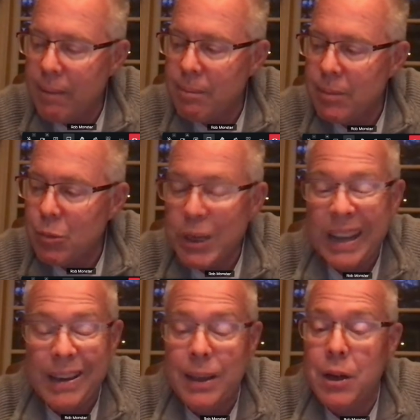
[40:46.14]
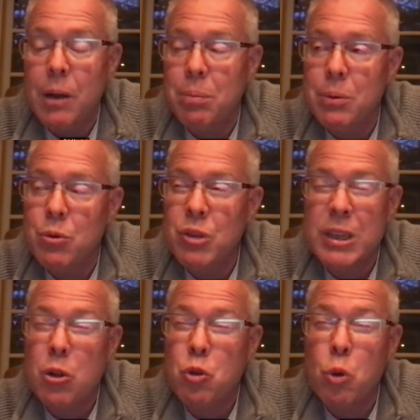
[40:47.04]
We got lit up. It was like
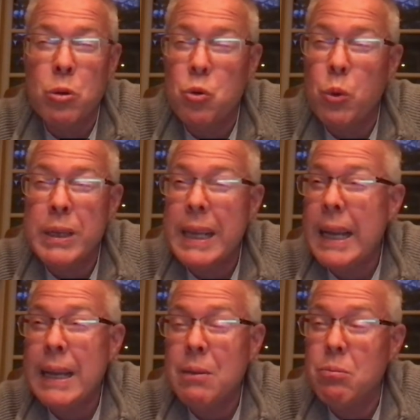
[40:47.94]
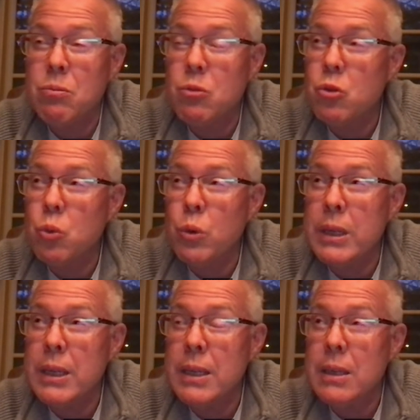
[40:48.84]
October 28,
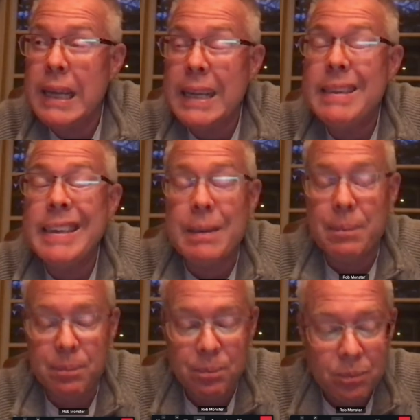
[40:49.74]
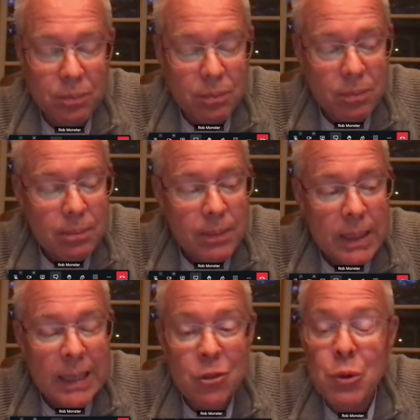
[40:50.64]
2018.
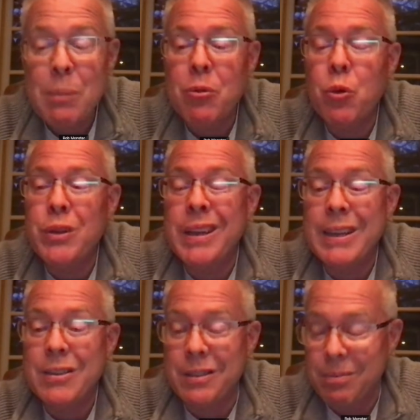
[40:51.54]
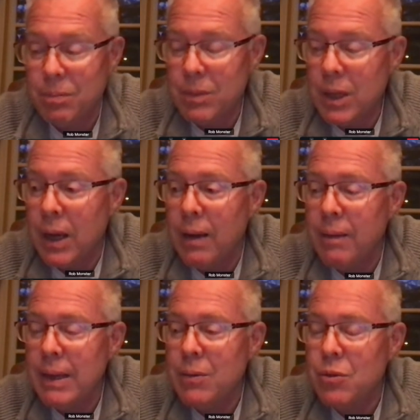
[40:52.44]
It's right before the election.
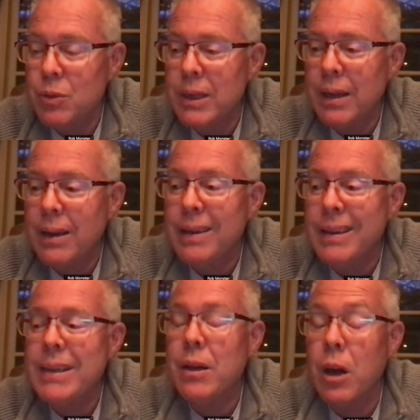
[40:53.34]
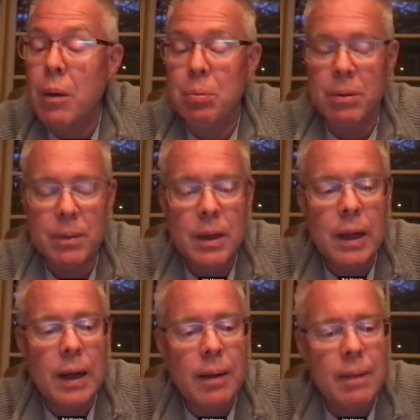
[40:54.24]
And so we got lit up.
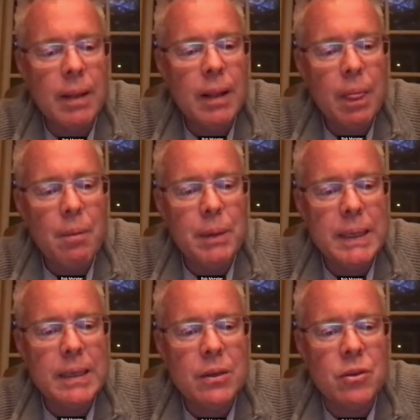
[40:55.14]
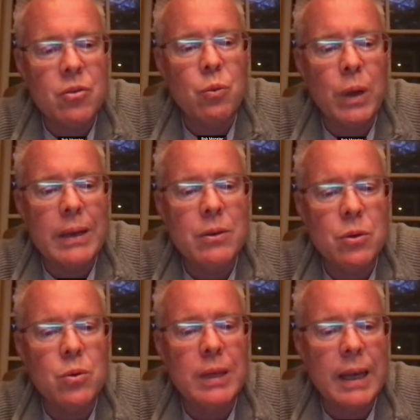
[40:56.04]
The media just went to
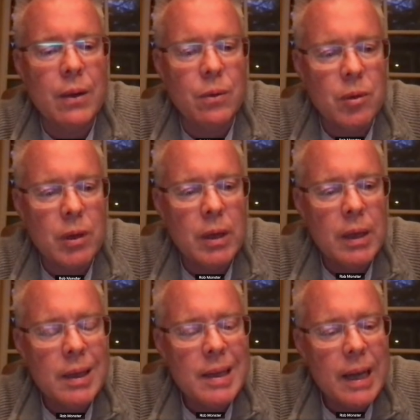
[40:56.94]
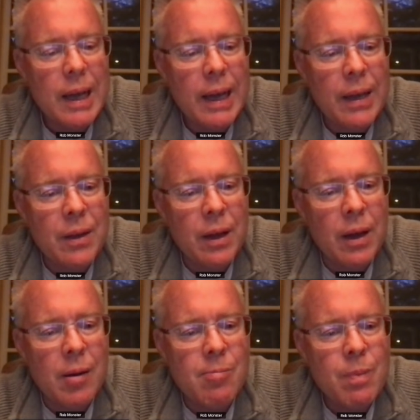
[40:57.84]
town and
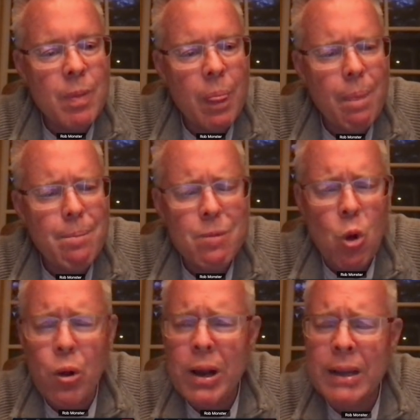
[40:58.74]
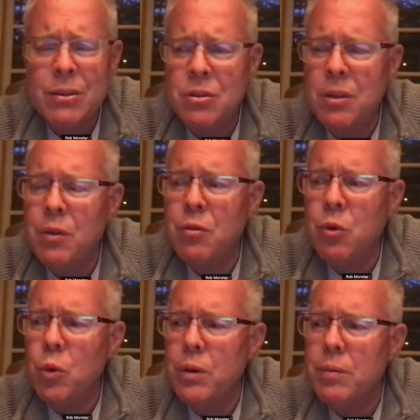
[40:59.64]
all kinds of stuff
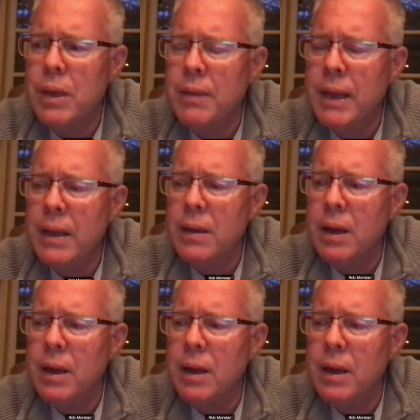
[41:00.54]
unfolded. And then